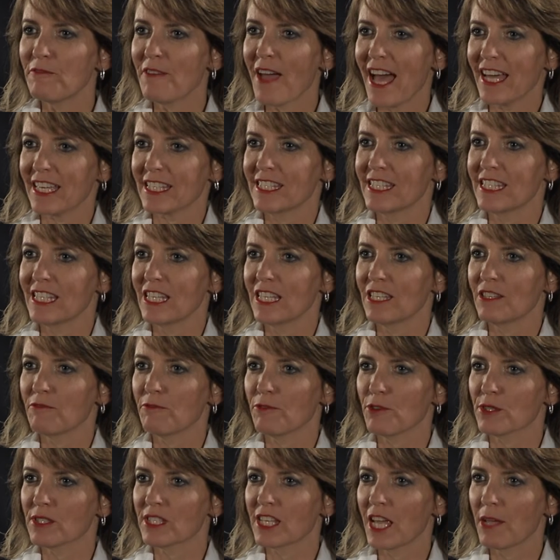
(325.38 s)
vaccine
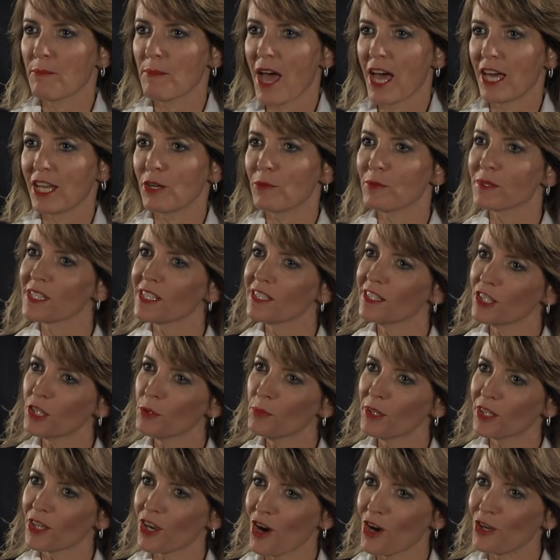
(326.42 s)
first came out, it was a little
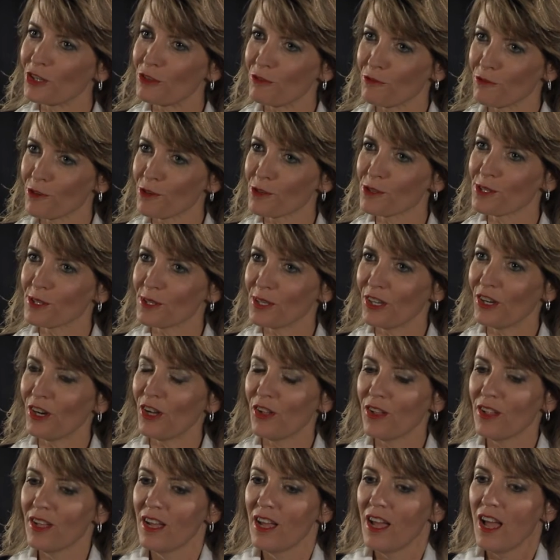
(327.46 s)
bit
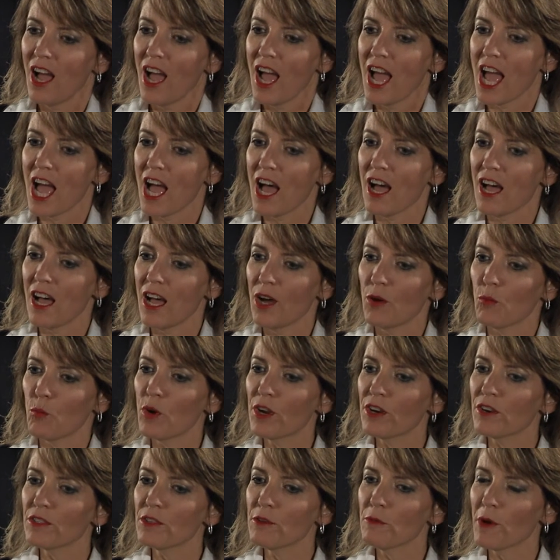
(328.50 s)
controversial.
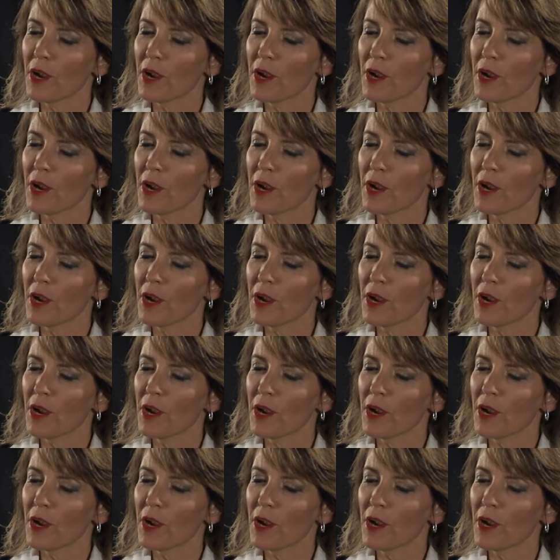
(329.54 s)
What are the